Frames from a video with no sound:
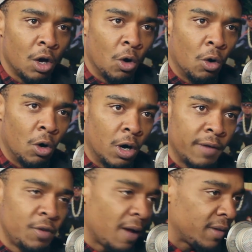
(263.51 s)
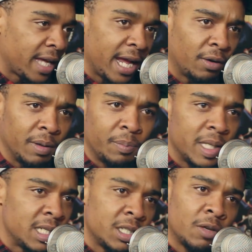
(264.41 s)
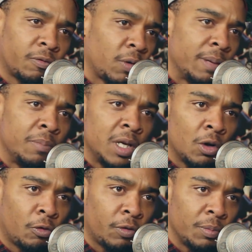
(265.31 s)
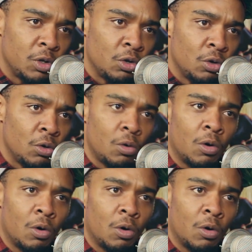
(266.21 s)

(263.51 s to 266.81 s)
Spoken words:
or if you have a catering business, a free meal from you,